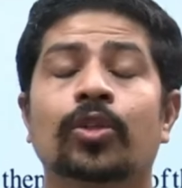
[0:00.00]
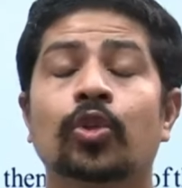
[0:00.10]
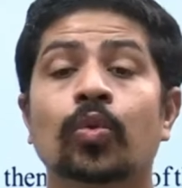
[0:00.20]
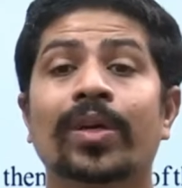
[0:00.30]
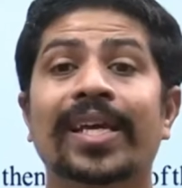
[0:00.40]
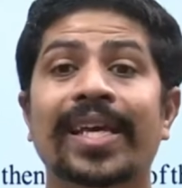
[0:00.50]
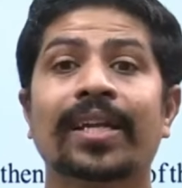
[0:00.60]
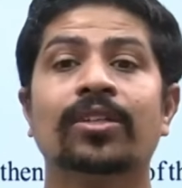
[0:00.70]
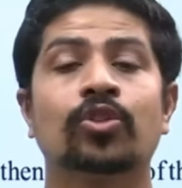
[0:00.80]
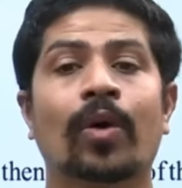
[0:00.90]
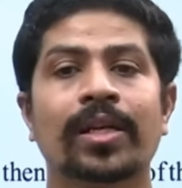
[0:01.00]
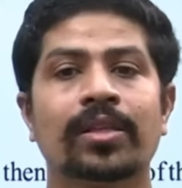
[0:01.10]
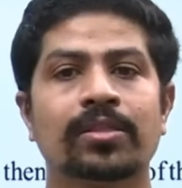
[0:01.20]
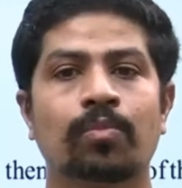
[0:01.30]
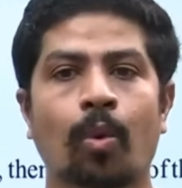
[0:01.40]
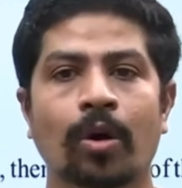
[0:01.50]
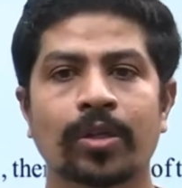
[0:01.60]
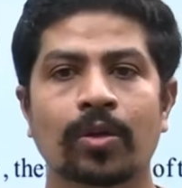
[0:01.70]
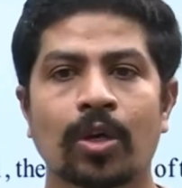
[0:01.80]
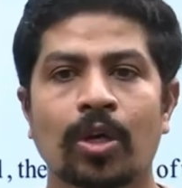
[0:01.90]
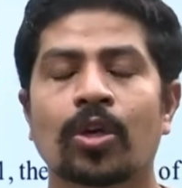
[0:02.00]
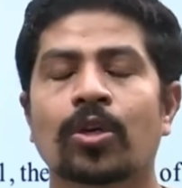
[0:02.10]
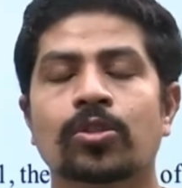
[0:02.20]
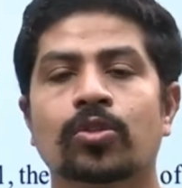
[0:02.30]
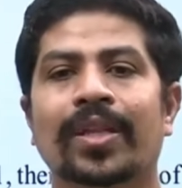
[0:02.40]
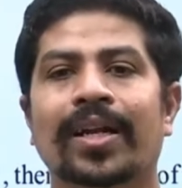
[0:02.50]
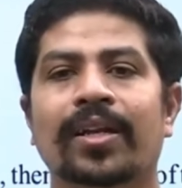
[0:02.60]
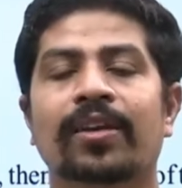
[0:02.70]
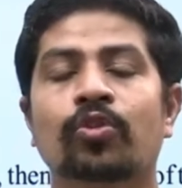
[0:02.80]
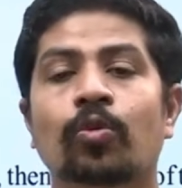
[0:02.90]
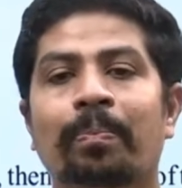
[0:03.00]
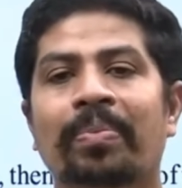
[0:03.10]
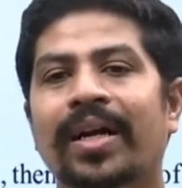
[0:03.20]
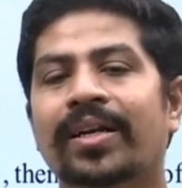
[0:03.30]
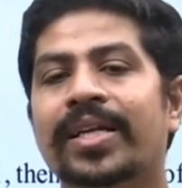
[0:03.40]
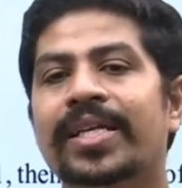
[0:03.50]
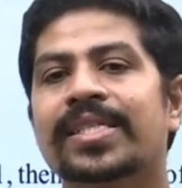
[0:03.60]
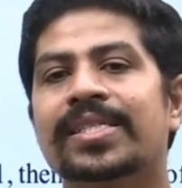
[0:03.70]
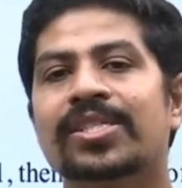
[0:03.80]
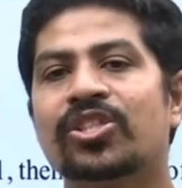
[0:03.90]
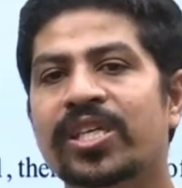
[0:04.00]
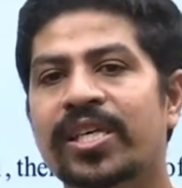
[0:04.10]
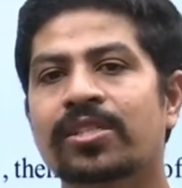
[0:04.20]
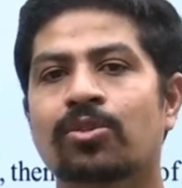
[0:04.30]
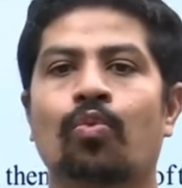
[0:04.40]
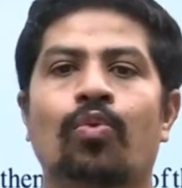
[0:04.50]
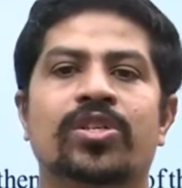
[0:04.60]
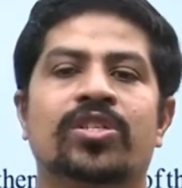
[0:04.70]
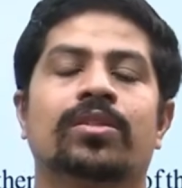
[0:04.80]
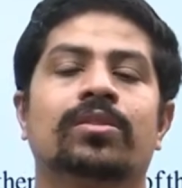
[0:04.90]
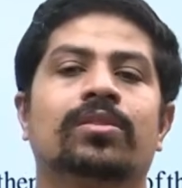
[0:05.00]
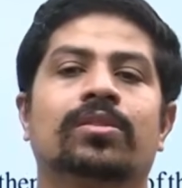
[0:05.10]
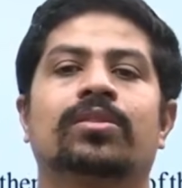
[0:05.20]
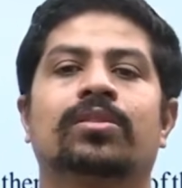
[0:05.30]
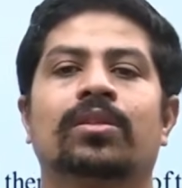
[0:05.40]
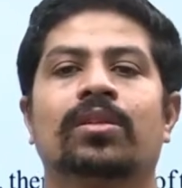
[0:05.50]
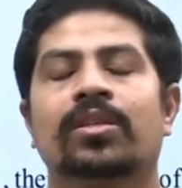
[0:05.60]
you can join this module so that if you practice these questions,